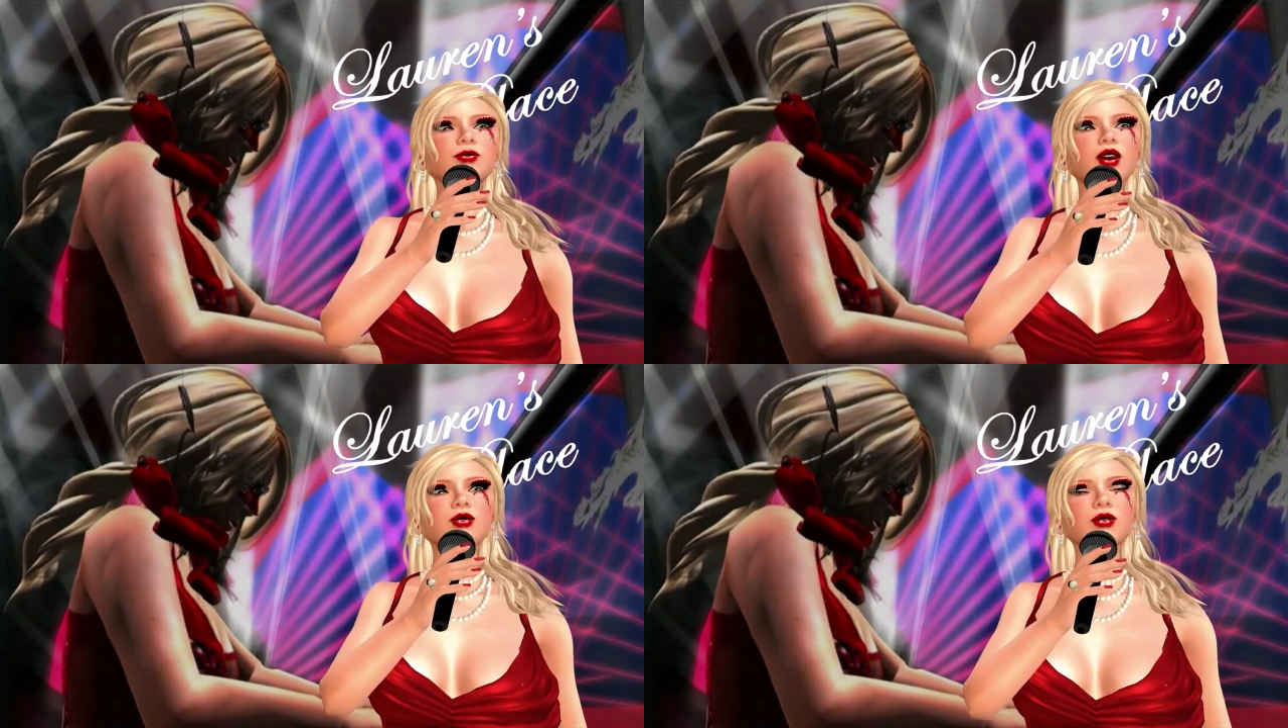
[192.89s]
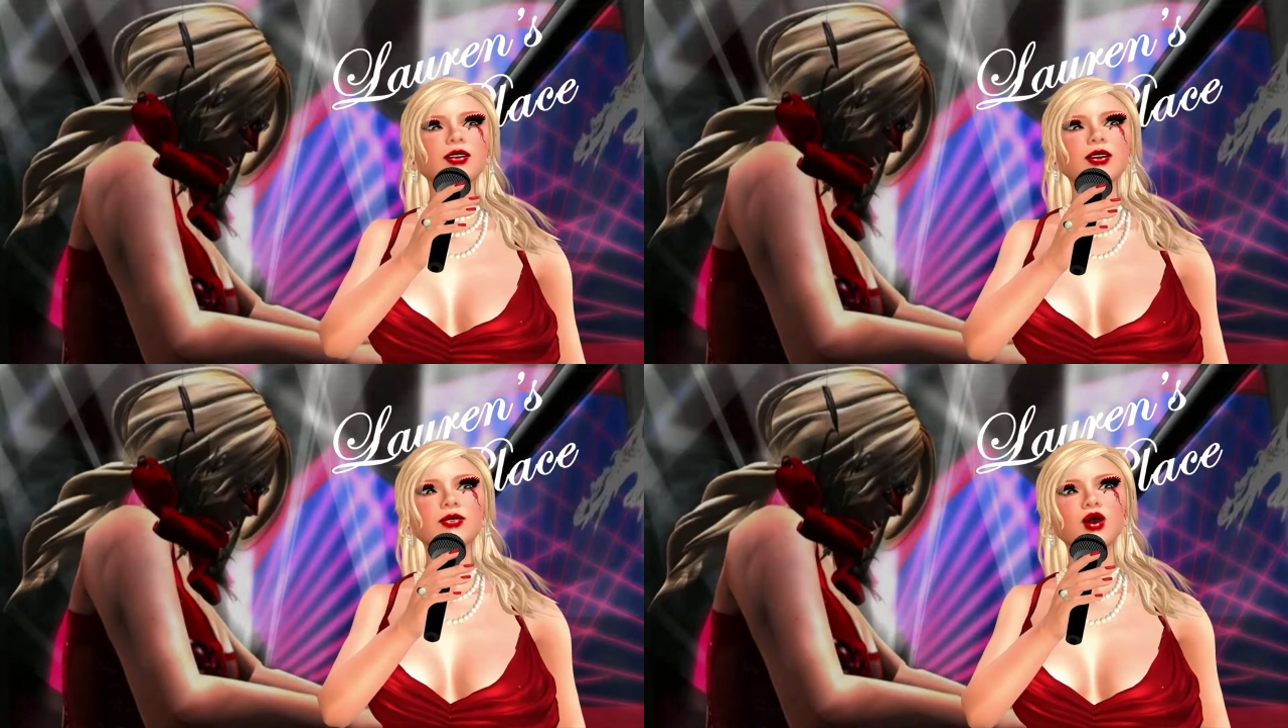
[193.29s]
You know,
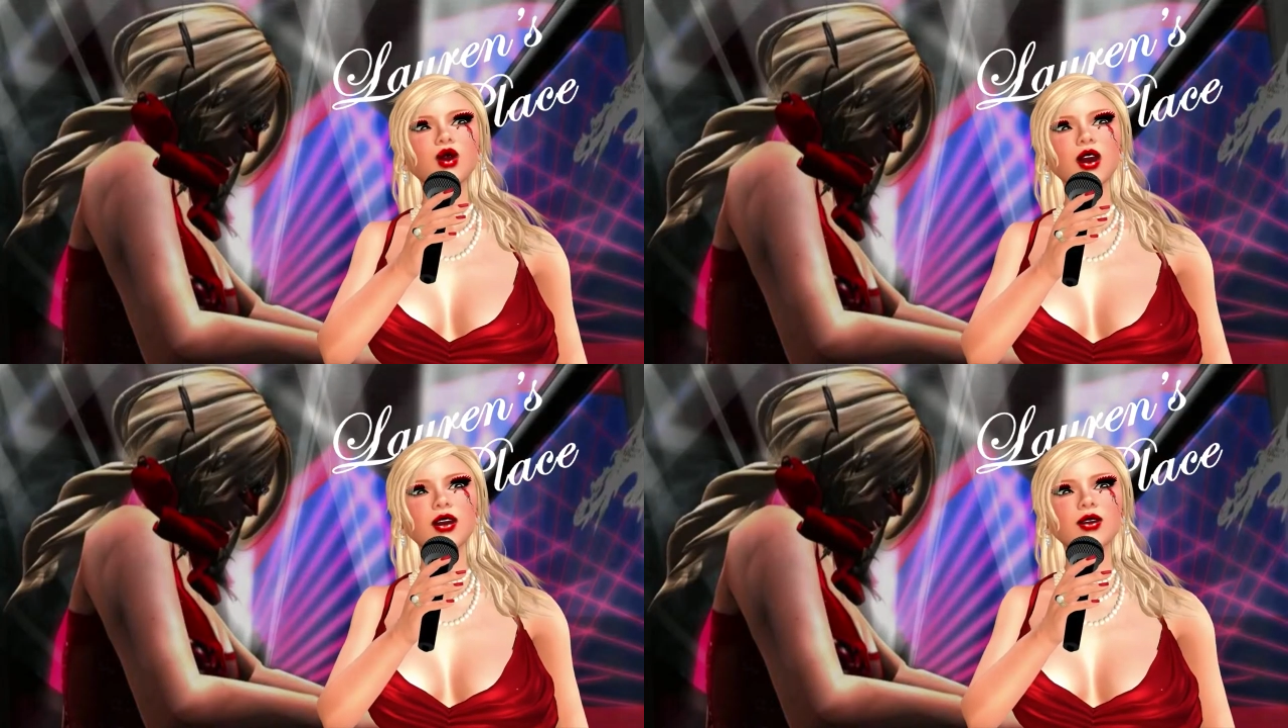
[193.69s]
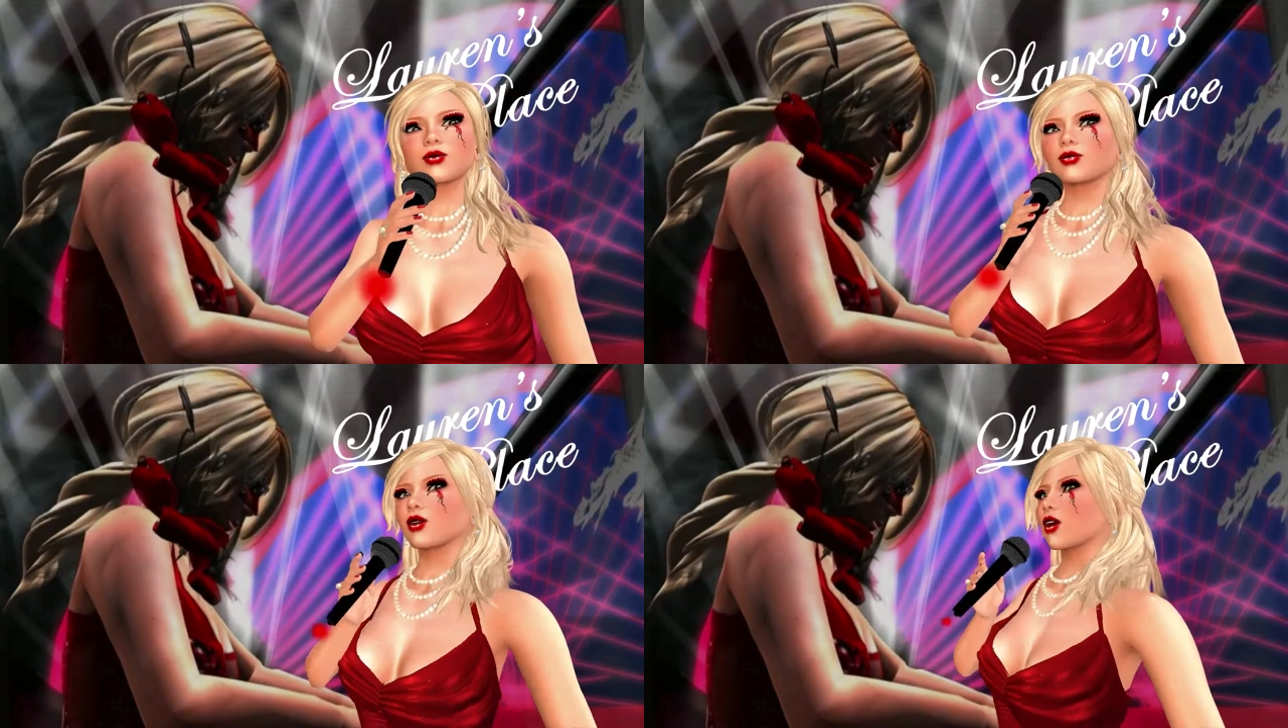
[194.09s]
they they used to do
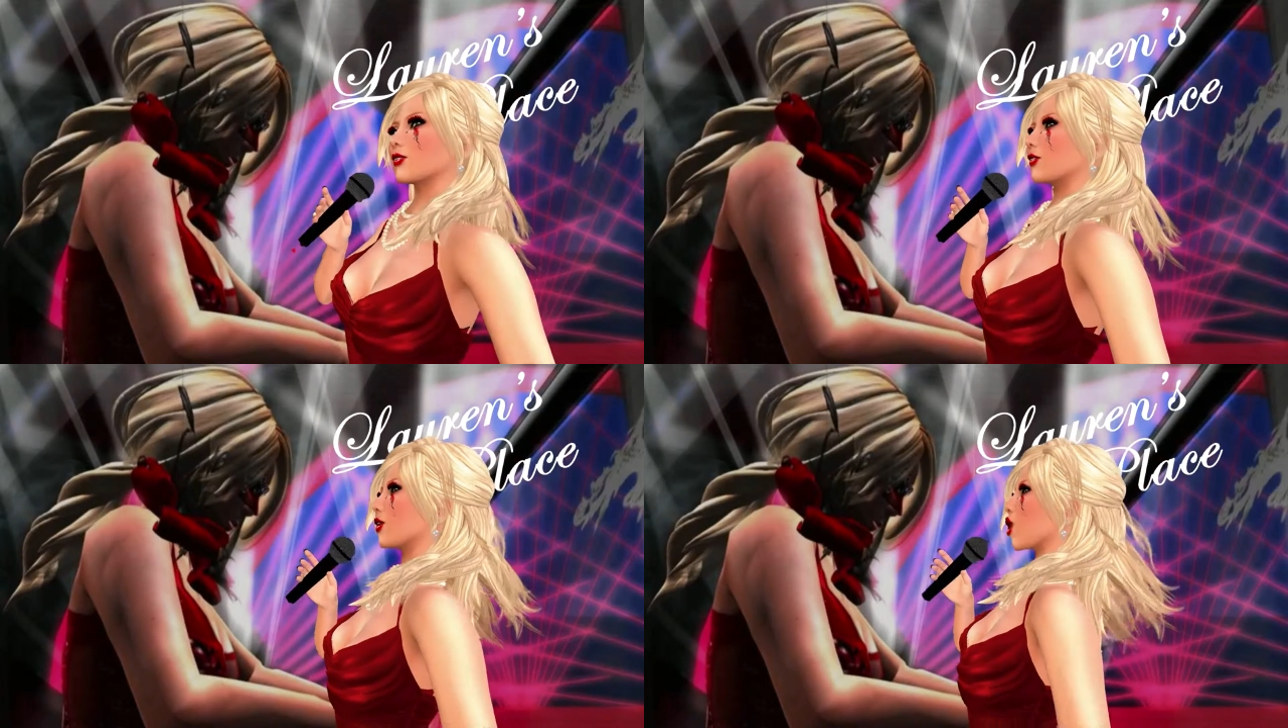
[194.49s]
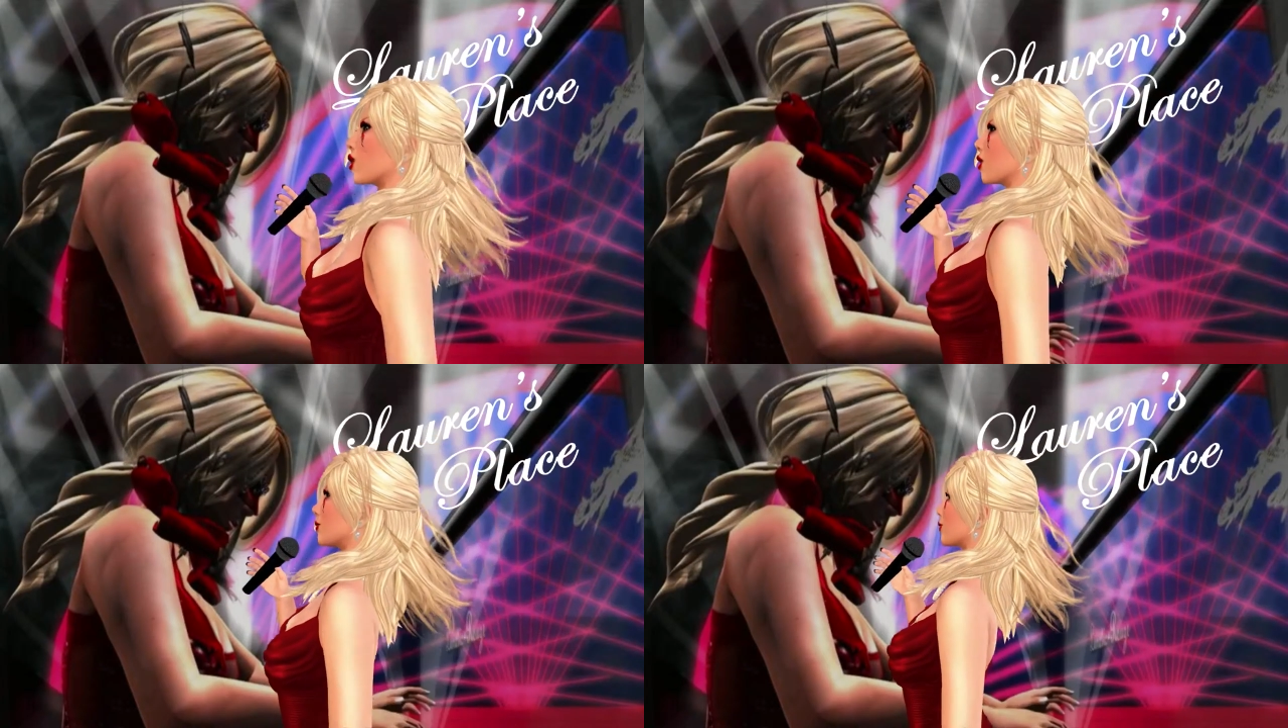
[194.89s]
things in that one where they would